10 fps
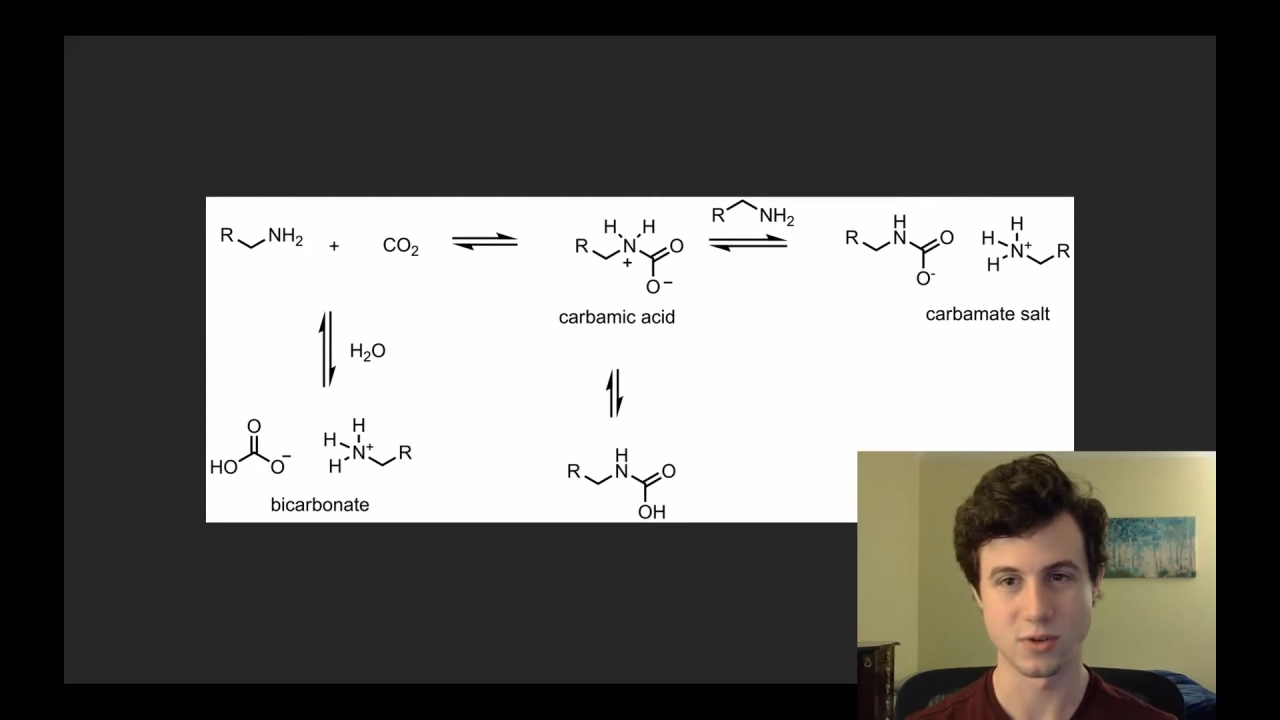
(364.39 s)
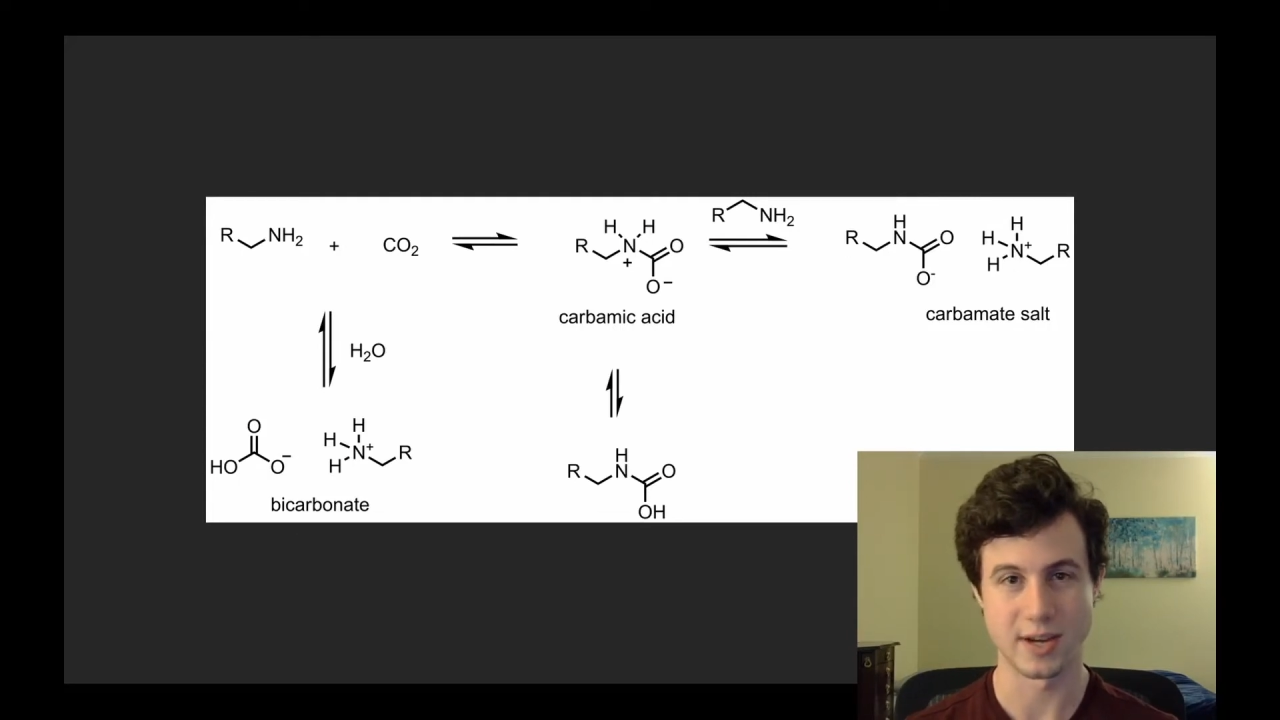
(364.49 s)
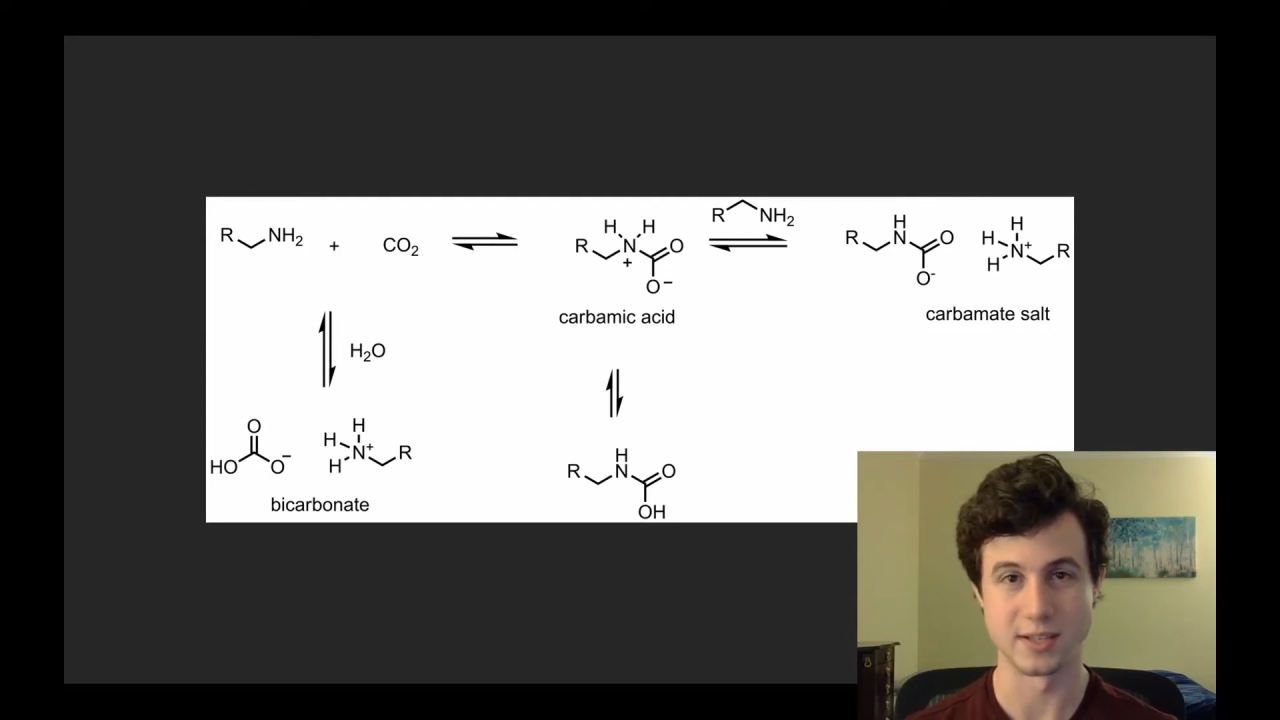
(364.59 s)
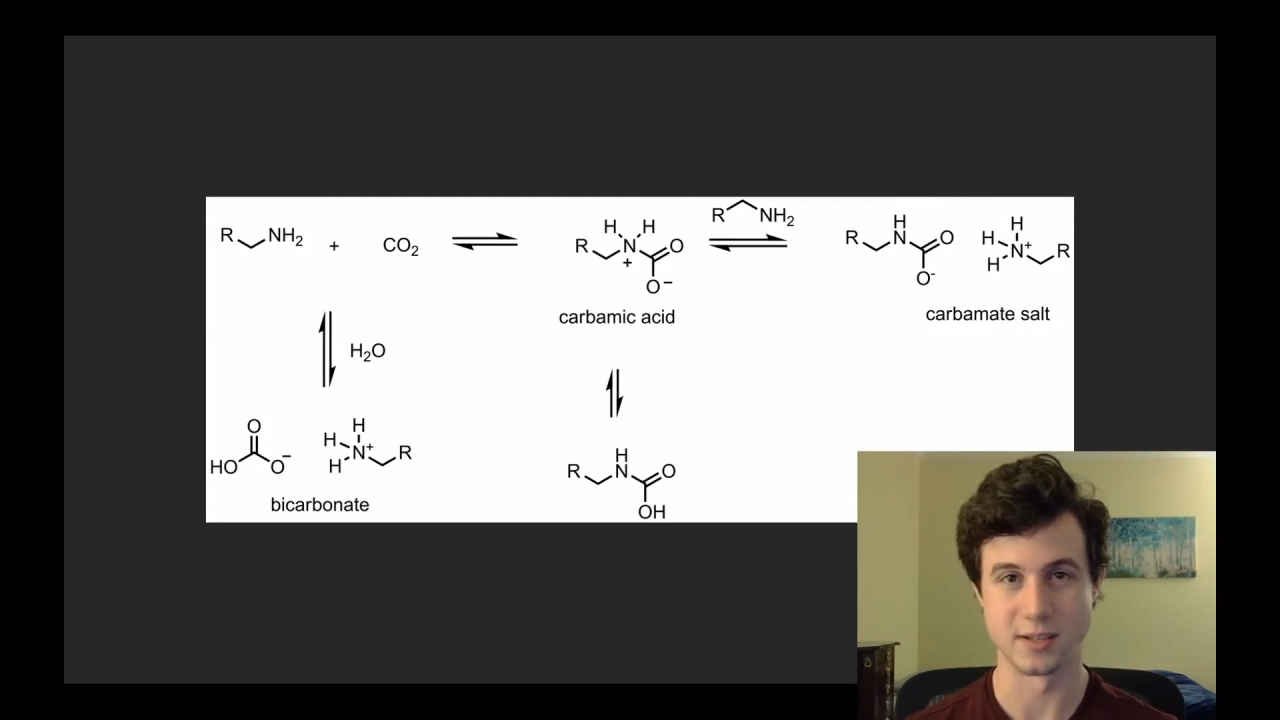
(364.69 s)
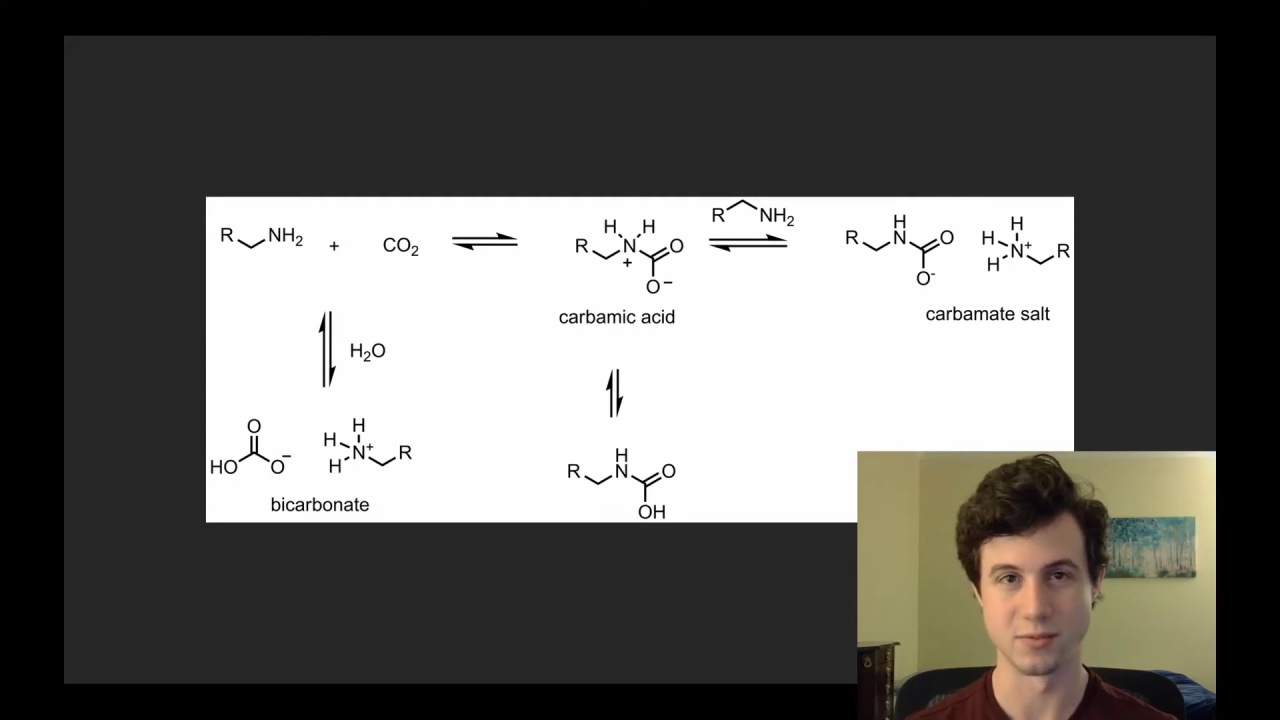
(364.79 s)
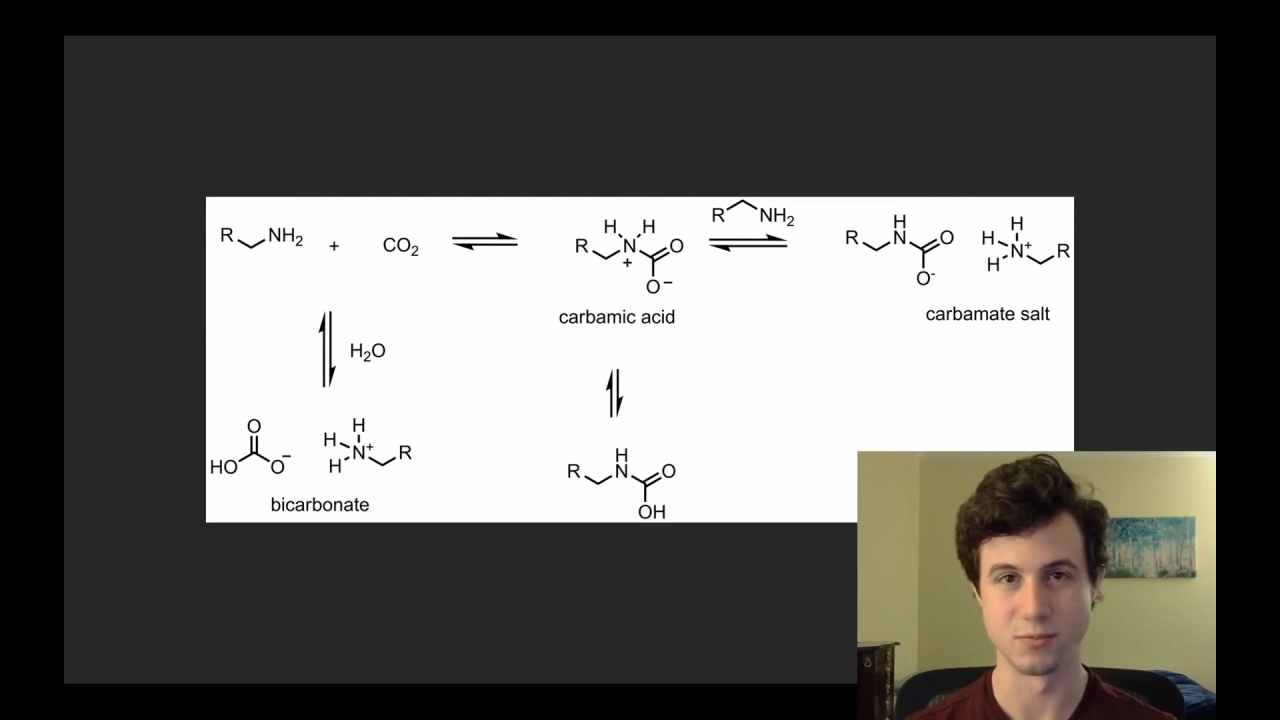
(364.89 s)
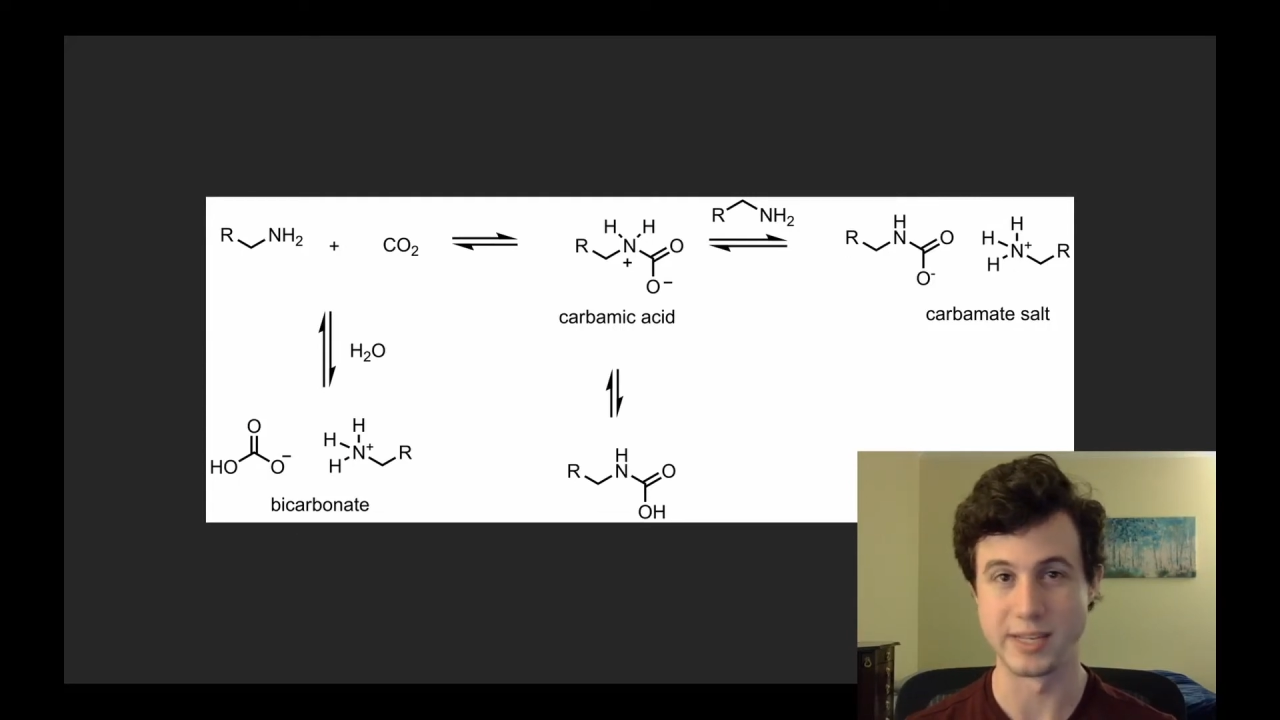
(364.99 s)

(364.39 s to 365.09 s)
trying to